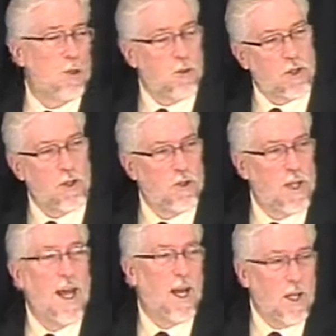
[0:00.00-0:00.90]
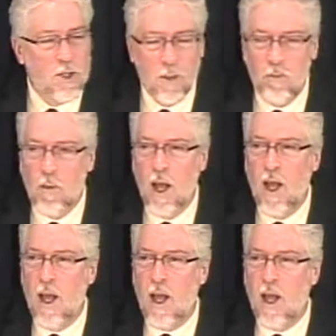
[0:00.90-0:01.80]
who was a zealot
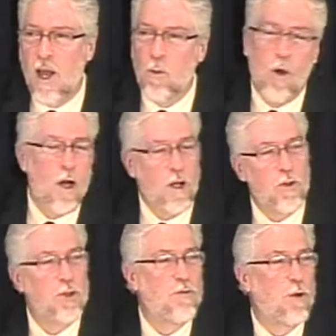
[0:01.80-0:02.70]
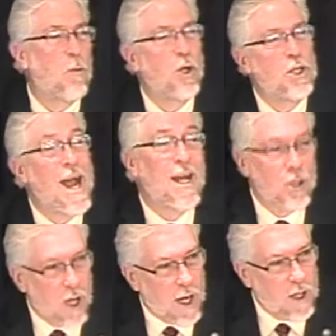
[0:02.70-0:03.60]
and one who's a former tax
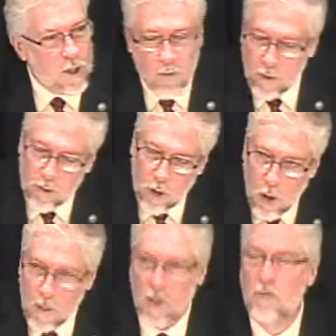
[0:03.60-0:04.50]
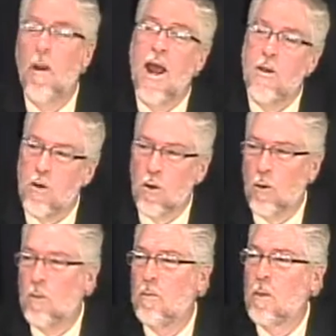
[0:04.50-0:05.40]
collector for the Romans,
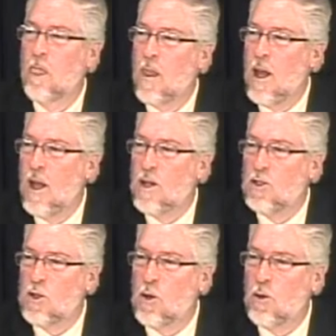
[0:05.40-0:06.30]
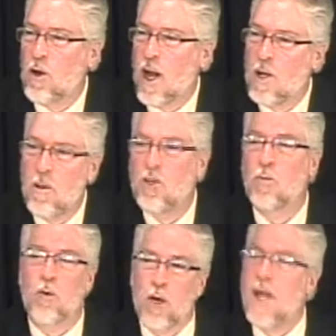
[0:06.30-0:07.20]
Matthew. So there had to be
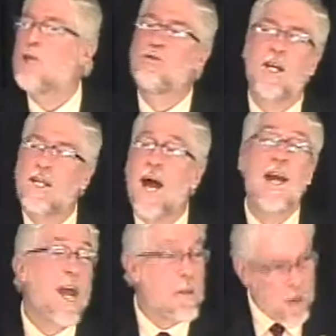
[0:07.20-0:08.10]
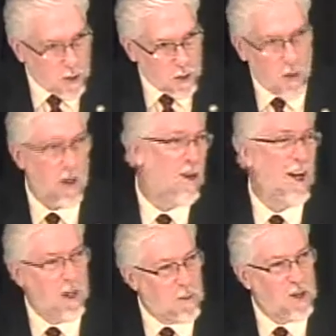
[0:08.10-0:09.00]
some pretty interesting dynamics going
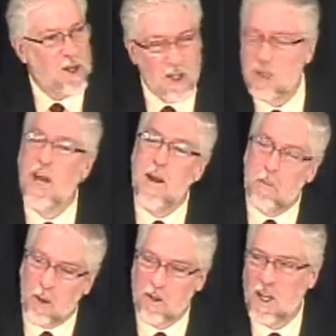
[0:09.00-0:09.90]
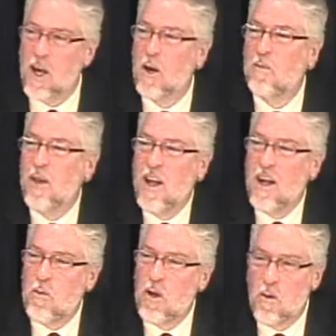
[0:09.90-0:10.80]
on among the disciples there.
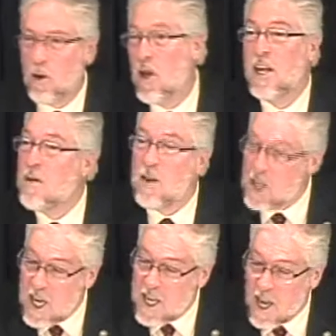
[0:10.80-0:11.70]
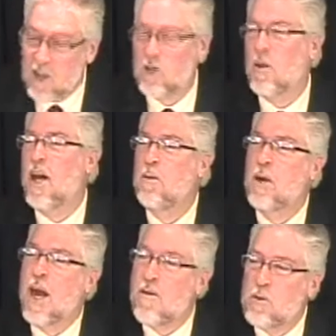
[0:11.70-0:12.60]
We're not giving details about it,
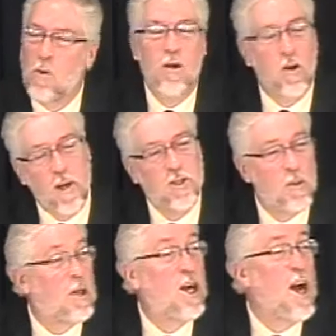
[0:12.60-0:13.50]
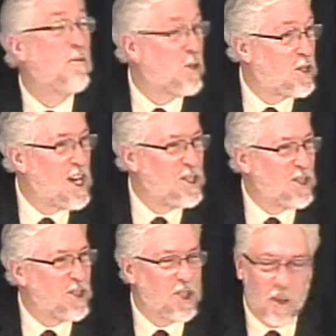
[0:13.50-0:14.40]
but I have to wonder about some of the
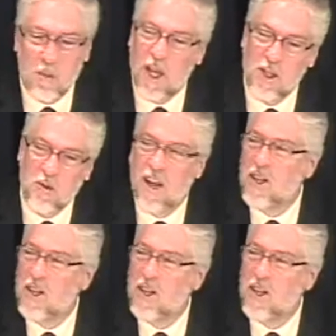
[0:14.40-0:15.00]
conversations that took place around